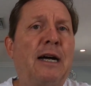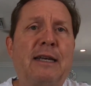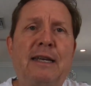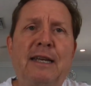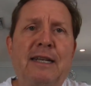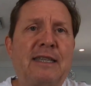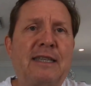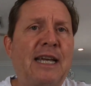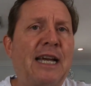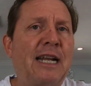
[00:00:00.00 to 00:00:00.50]

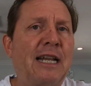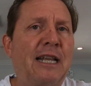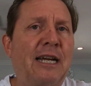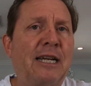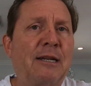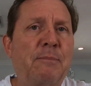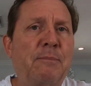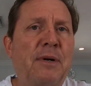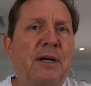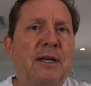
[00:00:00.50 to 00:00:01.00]
Hit that
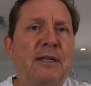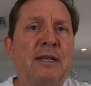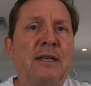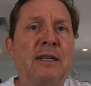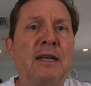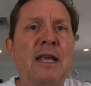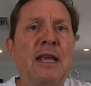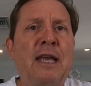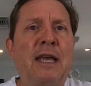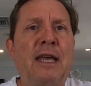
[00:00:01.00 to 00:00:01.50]
like
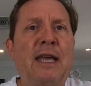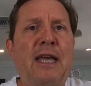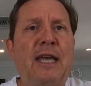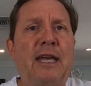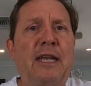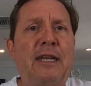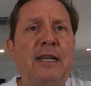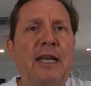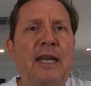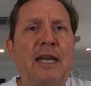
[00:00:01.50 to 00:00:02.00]
button,
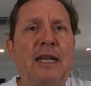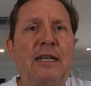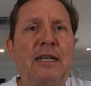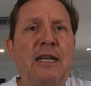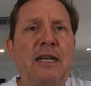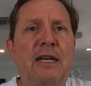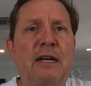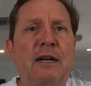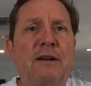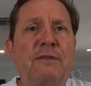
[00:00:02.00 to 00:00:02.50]
and
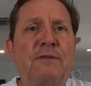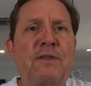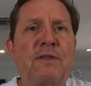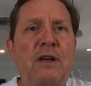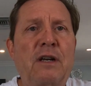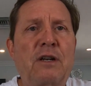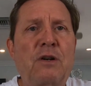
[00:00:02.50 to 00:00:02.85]
of